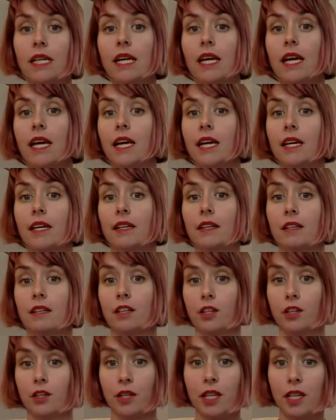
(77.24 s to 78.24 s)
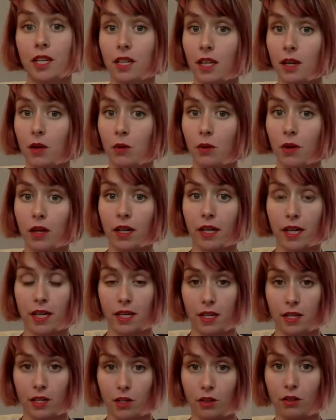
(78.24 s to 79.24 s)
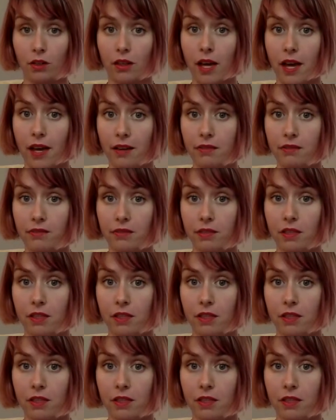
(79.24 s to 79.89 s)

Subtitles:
in your healing work and in your life,